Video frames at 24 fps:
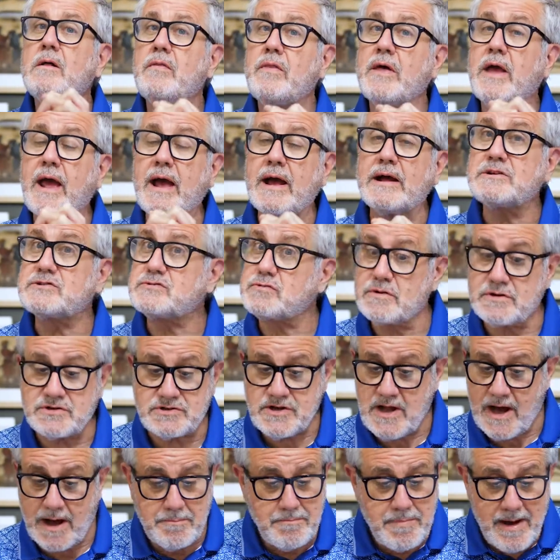The answer is
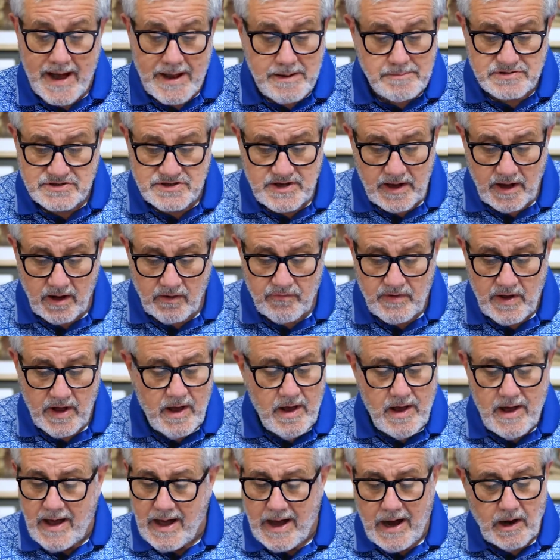not by himself.
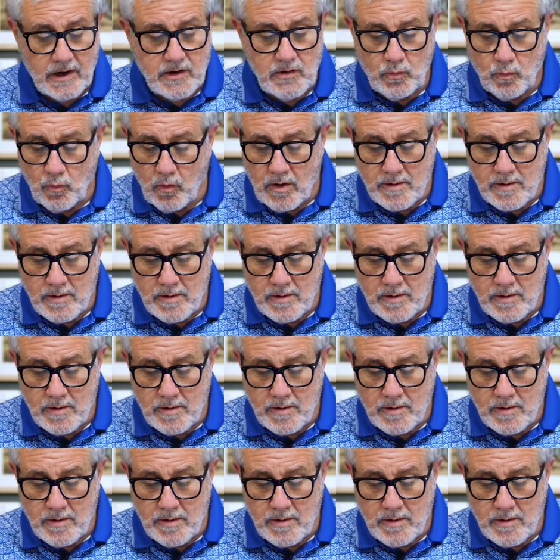How can